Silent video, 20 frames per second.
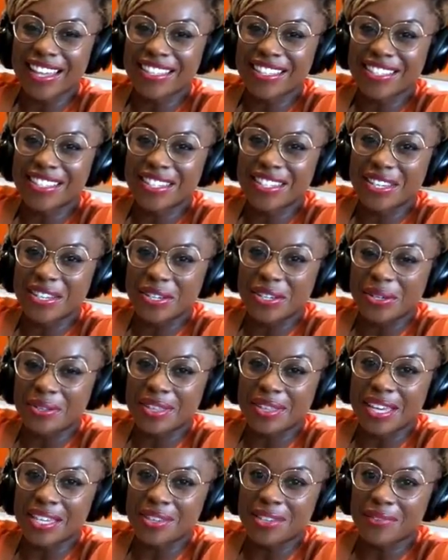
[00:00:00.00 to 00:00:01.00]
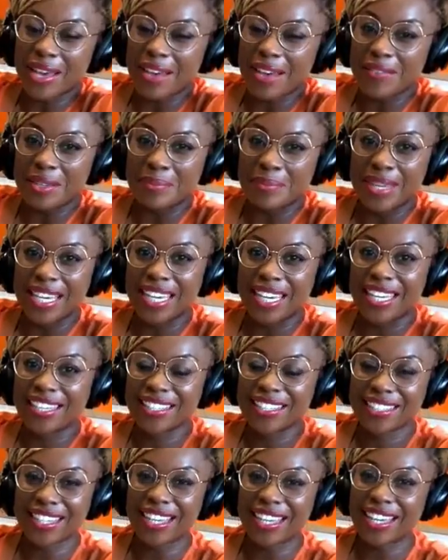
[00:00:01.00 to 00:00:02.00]
And you. Thank you for having
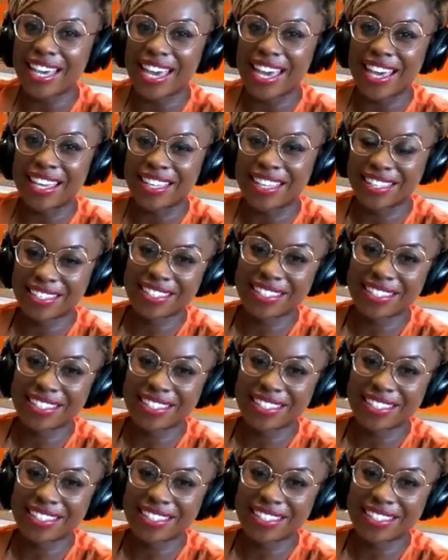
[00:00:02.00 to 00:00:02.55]
me. Take care.